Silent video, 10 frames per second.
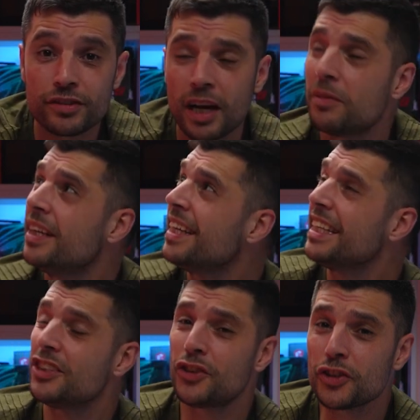So
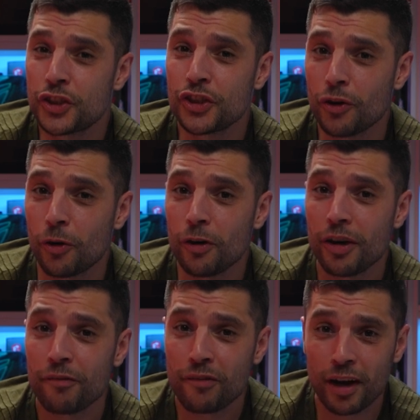it's just
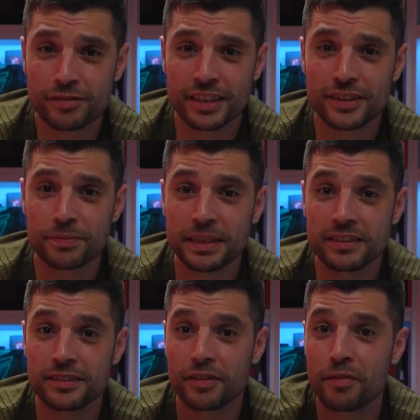short 5
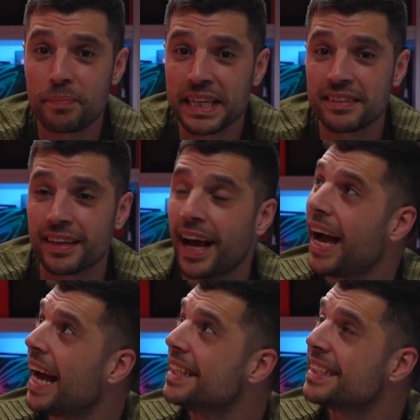centimeters of a meter
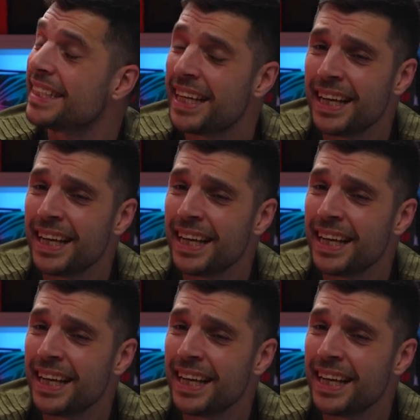and,